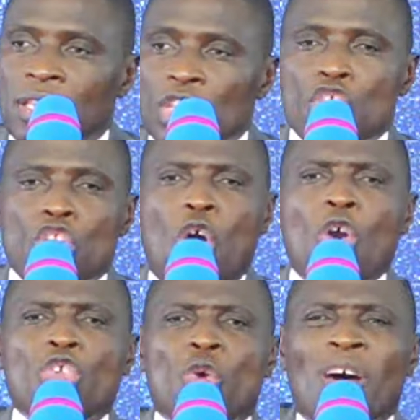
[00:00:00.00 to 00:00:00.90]
you know
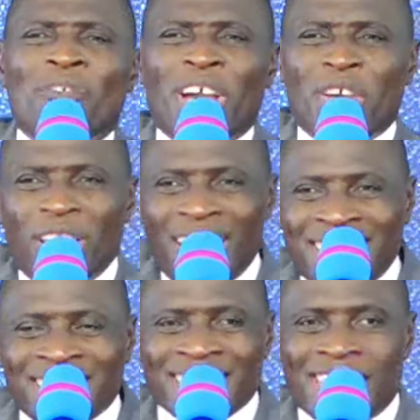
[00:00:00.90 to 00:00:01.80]
you are
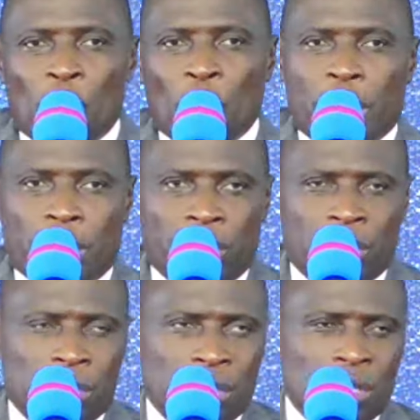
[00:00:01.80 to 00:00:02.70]
violating their will
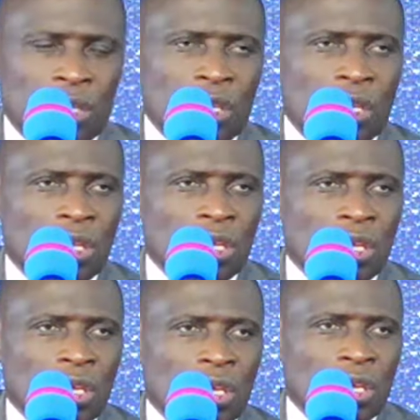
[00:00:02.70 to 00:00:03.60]

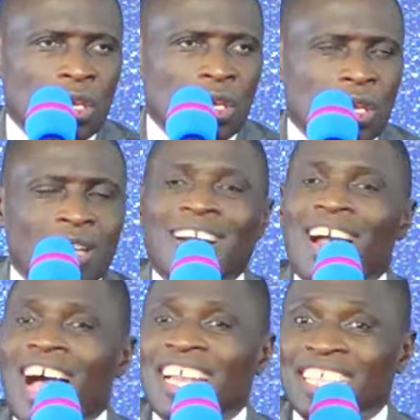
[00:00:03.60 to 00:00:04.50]

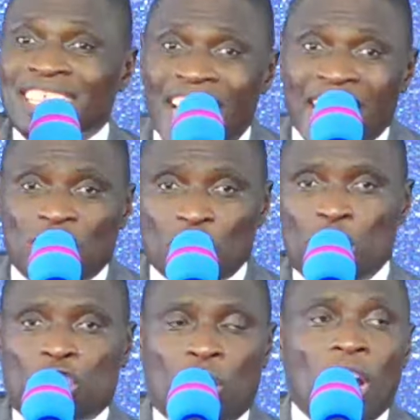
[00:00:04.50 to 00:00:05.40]
and that's
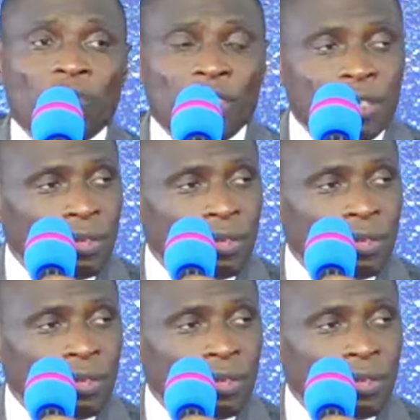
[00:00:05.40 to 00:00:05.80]
witchcraft